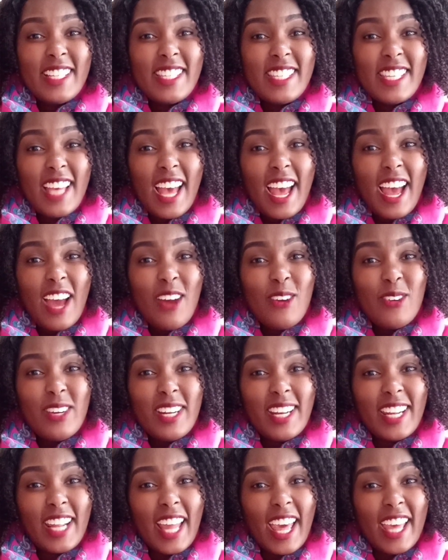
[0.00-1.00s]

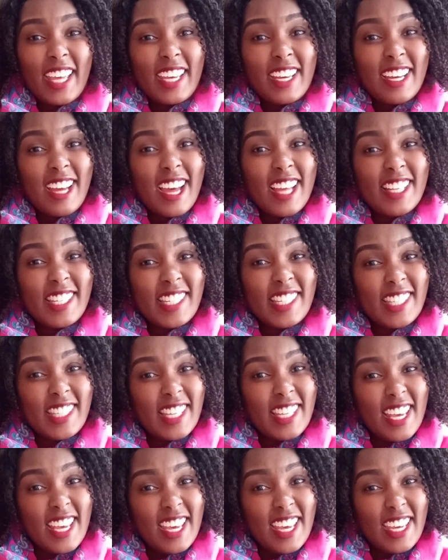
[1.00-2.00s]
down like a
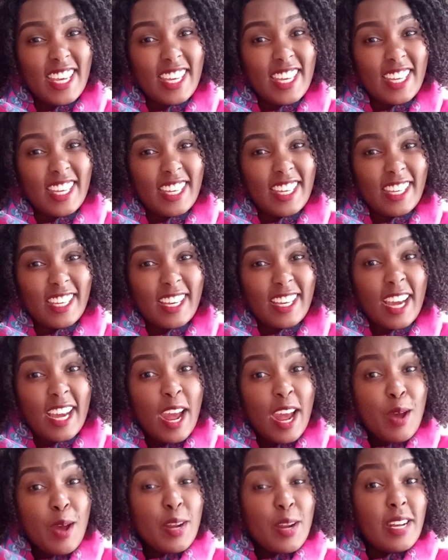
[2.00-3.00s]
stick.
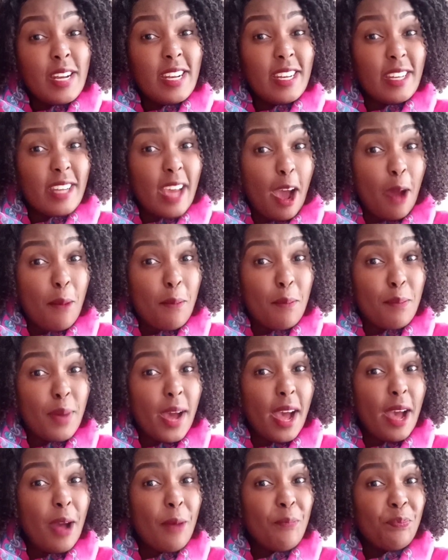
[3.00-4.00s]

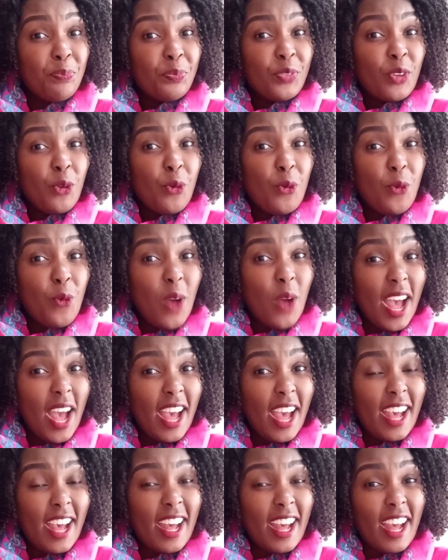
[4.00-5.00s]
Number
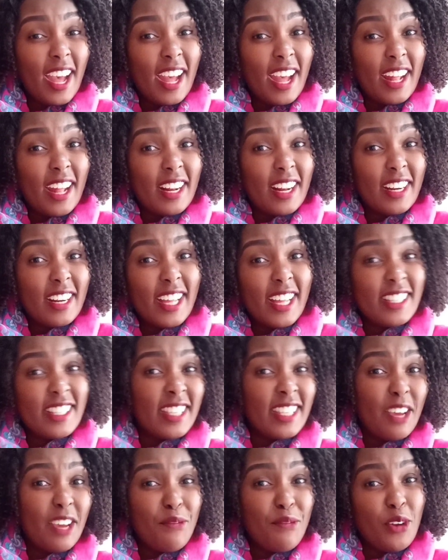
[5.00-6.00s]
one.
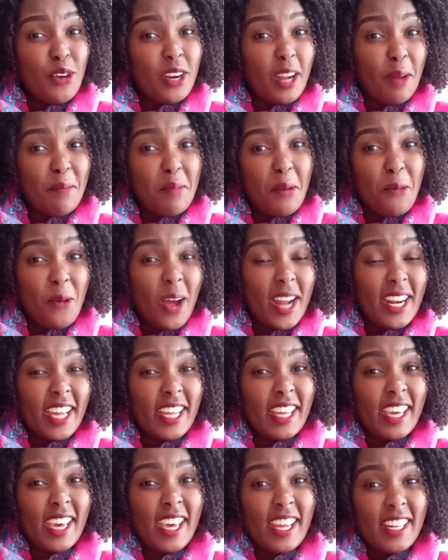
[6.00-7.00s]
Let's sing for number one
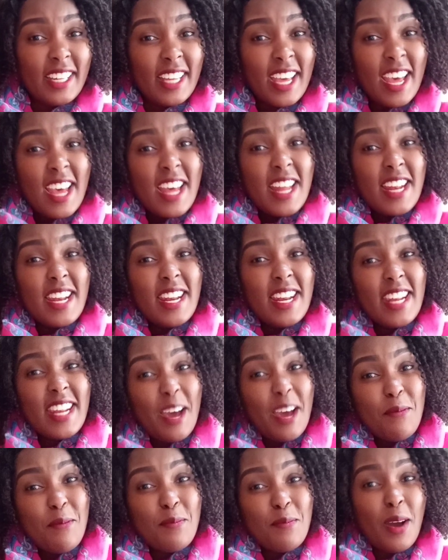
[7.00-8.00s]
again.
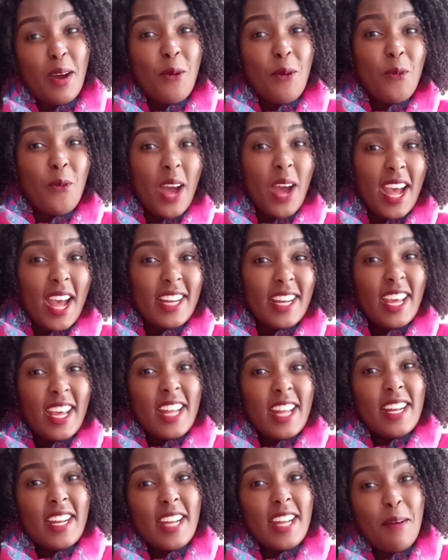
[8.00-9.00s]
Number one,
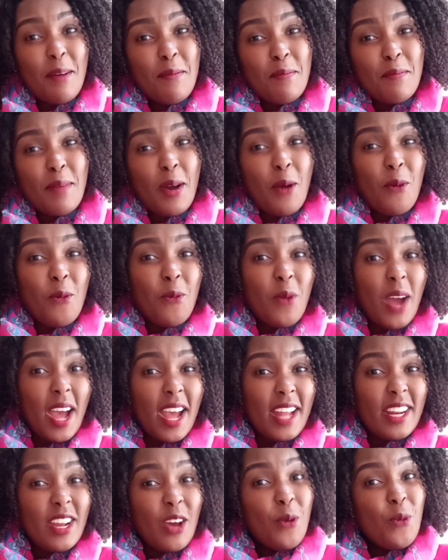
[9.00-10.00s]
number
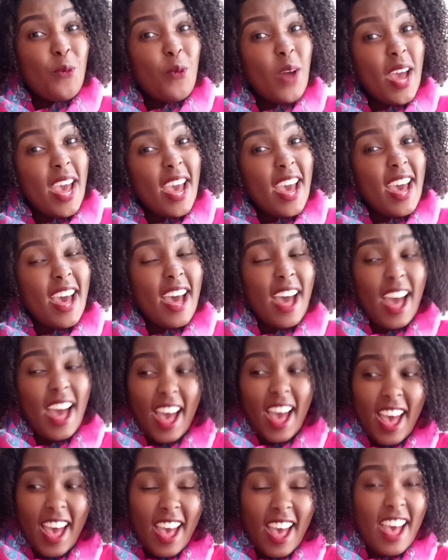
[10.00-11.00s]
one, where
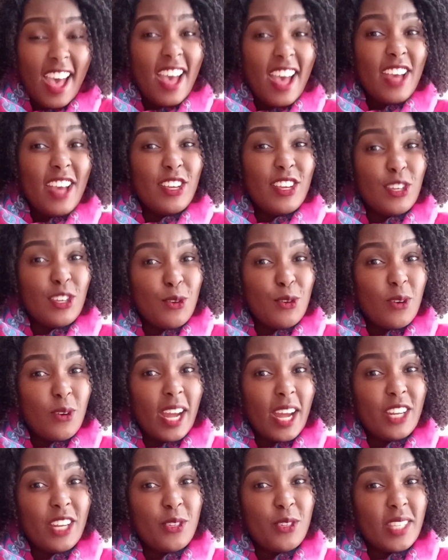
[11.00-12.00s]
are you?
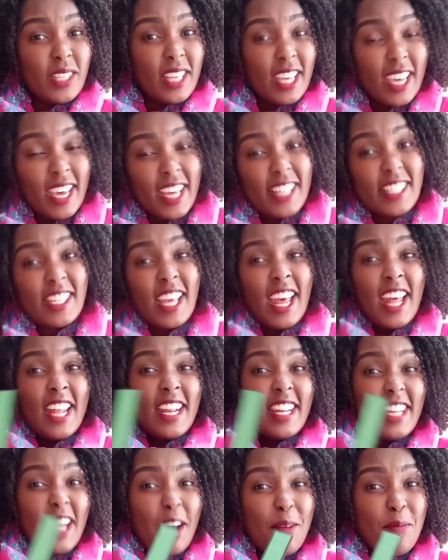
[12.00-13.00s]
Can you see it?
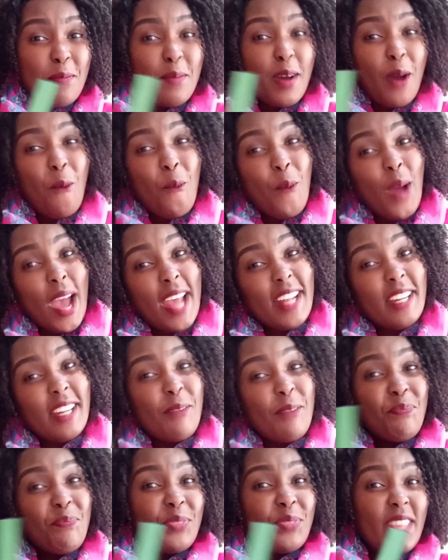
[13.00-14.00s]
Number one,
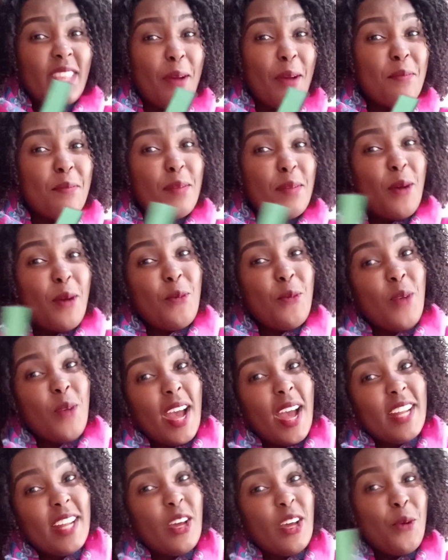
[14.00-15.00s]
number
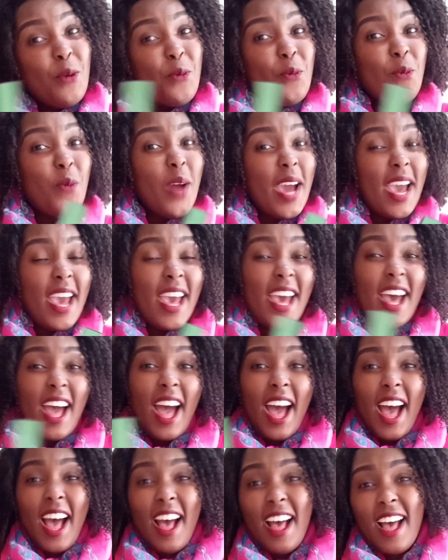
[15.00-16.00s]
one, where
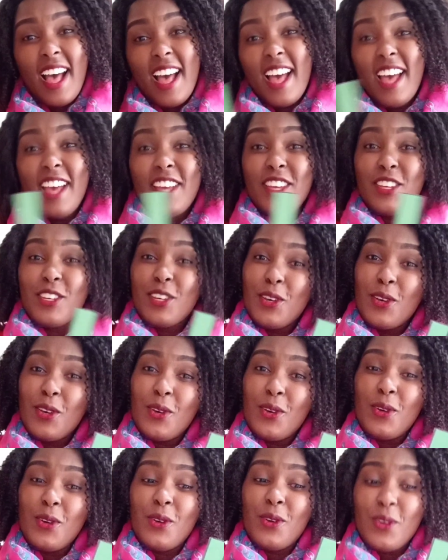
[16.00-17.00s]
are
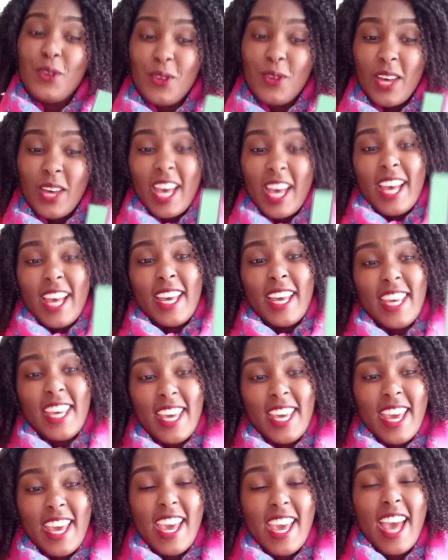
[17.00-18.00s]
you?
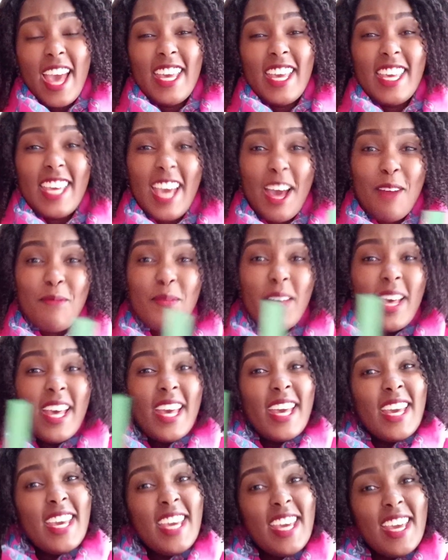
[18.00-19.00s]
Here I am,
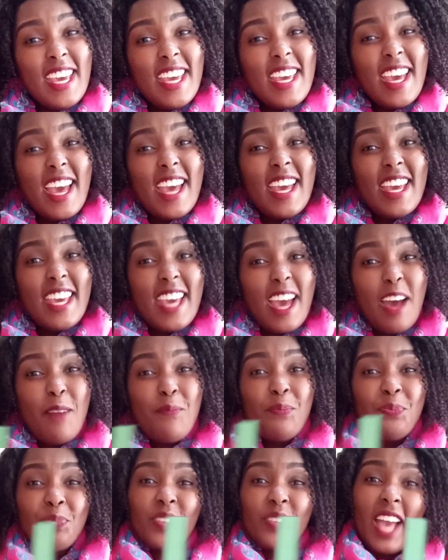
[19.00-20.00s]
here I
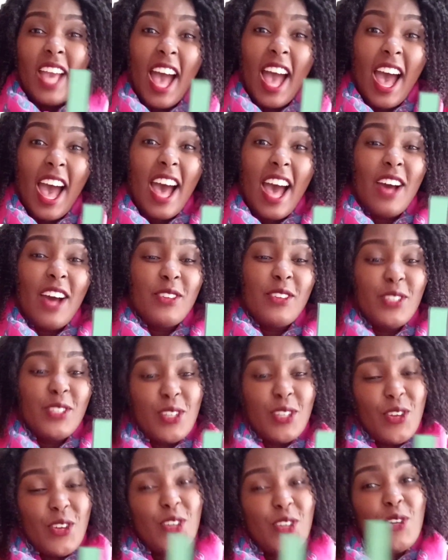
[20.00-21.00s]
am, how
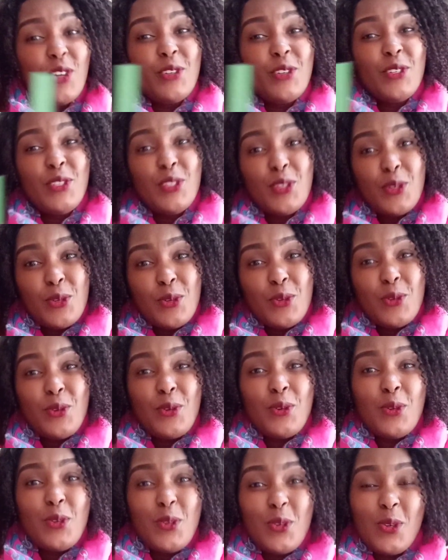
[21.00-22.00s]
do you
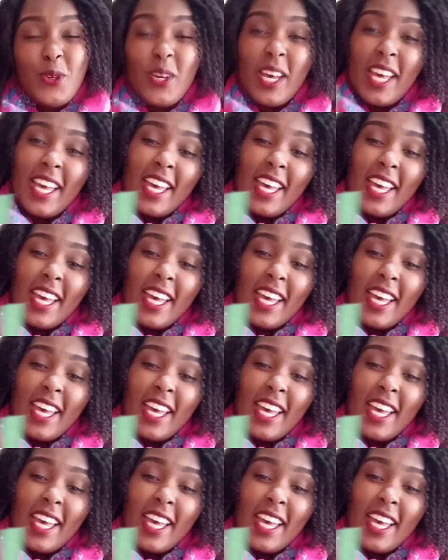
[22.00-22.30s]
do?